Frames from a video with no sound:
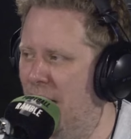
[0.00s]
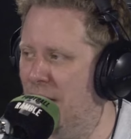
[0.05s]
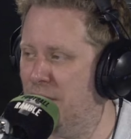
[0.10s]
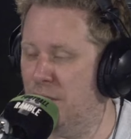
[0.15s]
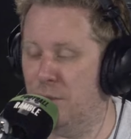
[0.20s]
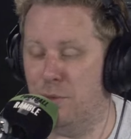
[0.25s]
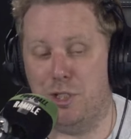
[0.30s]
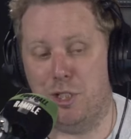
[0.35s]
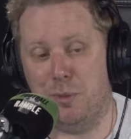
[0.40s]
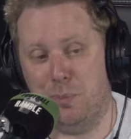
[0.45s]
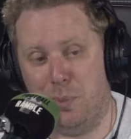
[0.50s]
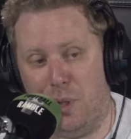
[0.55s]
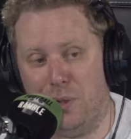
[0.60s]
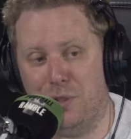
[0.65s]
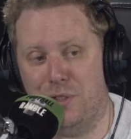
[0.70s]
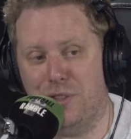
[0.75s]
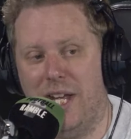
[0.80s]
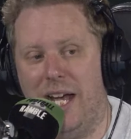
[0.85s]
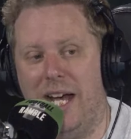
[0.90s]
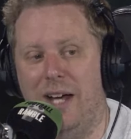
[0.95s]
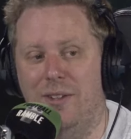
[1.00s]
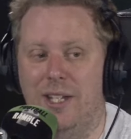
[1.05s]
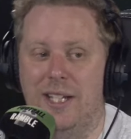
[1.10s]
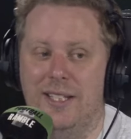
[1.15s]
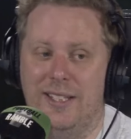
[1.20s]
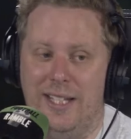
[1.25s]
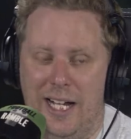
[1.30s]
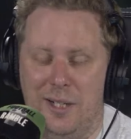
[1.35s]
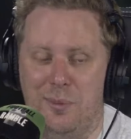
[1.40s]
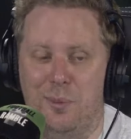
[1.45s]
as a response to how their
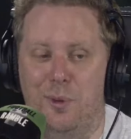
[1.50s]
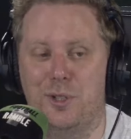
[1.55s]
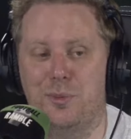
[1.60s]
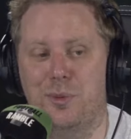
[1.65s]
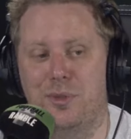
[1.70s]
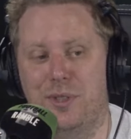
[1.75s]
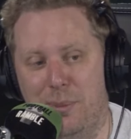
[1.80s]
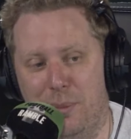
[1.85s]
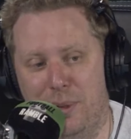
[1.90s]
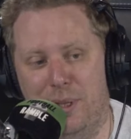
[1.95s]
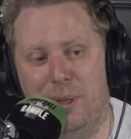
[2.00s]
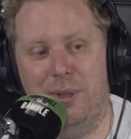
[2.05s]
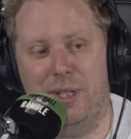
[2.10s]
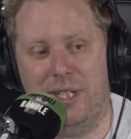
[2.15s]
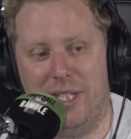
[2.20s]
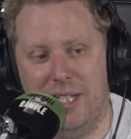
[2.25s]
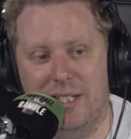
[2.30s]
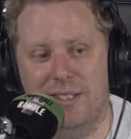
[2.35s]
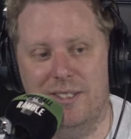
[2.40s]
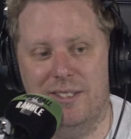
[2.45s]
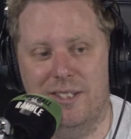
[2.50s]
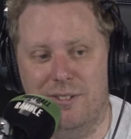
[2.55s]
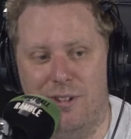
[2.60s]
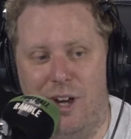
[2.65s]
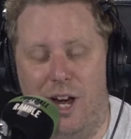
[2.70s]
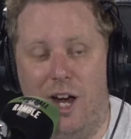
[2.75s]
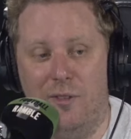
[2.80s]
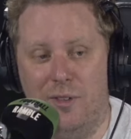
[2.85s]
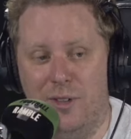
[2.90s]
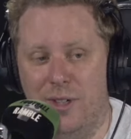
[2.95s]
dad was with them when they were kids. And
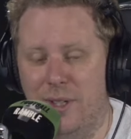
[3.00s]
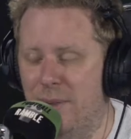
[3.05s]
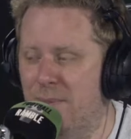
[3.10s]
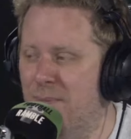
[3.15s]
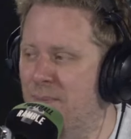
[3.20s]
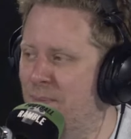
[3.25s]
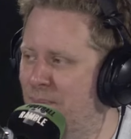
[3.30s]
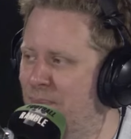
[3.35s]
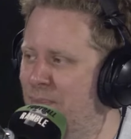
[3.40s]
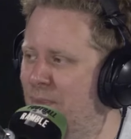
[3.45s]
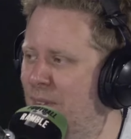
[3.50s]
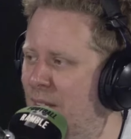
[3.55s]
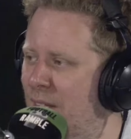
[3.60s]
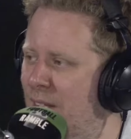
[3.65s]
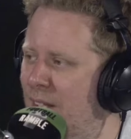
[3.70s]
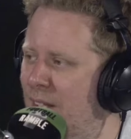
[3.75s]
you uh, really, and you love